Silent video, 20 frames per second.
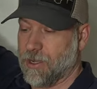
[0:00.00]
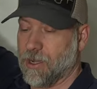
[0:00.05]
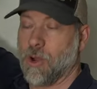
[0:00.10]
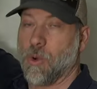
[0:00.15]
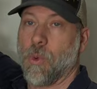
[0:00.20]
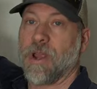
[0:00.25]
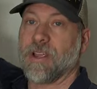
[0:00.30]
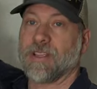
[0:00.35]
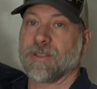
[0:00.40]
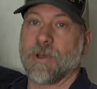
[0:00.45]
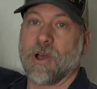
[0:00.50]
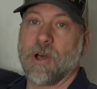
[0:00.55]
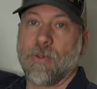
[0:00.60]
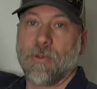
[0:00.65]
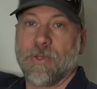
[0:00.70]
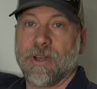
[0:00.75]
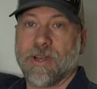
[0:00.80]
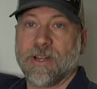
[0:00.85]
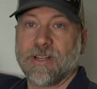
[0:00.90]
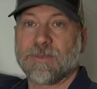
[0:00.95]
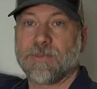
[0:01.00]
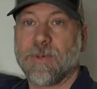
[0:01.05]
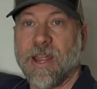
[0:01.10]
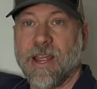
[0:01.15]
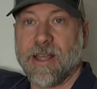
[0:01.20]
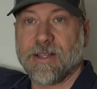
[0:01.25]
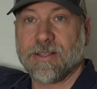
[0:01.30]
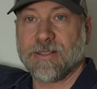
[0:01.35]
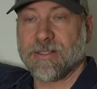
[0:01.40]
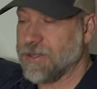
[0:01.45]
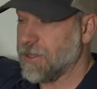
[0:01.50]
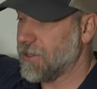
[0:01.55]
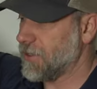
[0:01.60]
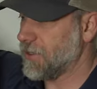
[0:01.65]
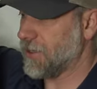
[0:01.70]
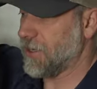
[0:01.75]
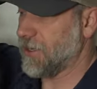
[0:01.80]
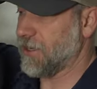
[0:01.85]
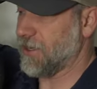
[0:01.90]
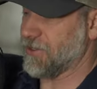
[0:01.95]
a waist belt that expands
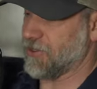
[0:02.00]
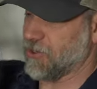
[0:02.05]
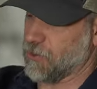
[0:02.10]
is